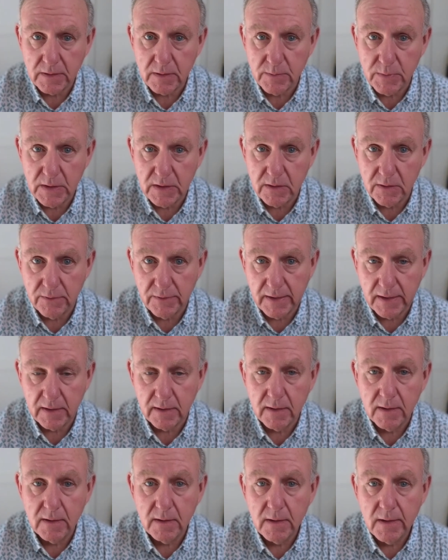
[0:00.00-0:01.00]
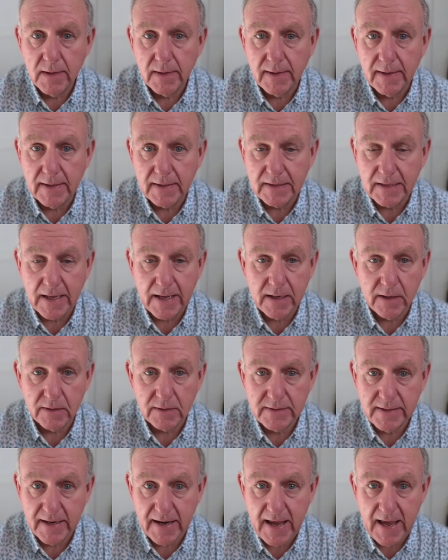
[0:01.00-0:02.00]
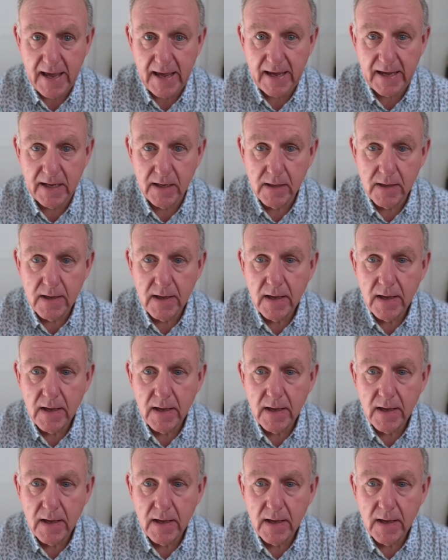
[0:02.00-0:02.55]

to be doing later today.